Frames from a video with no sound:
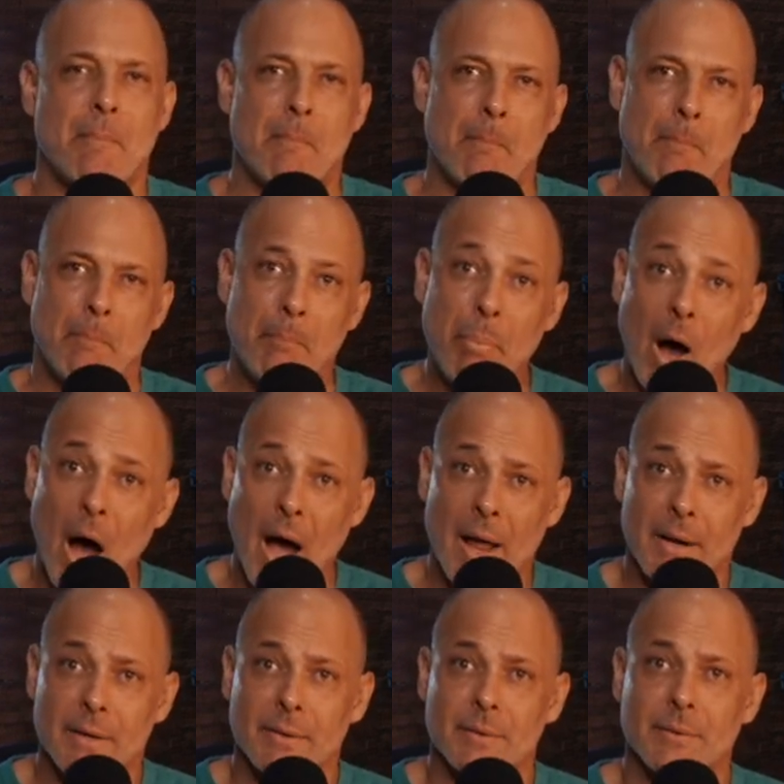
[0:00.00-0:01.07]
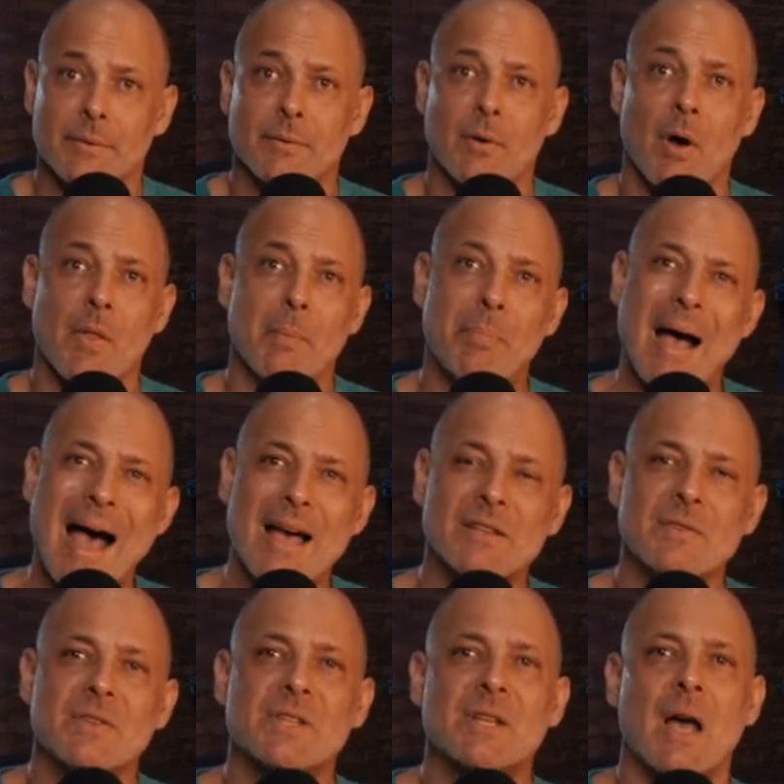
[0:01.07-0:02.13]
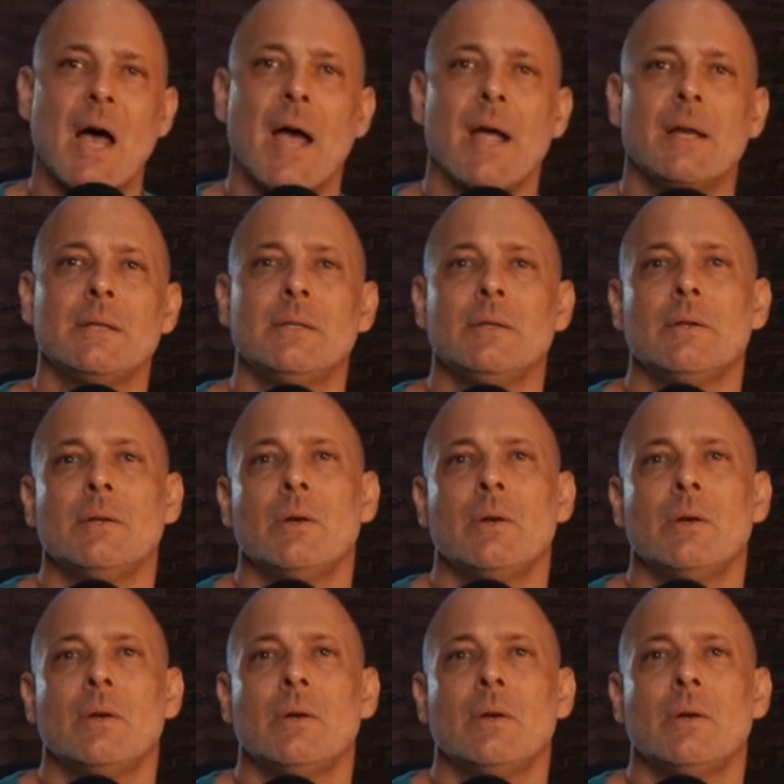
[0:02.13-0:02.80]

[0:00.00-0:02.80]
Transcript: But... on the positive side,